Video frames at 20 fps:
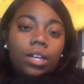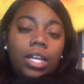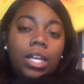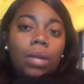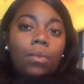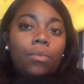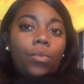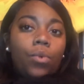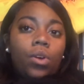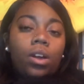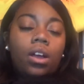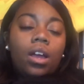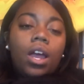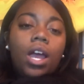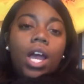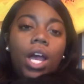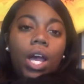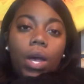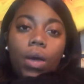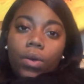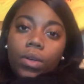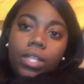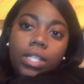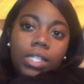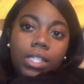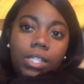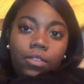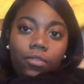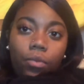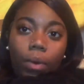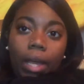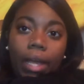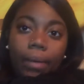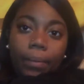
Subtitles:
in a more cohesive way.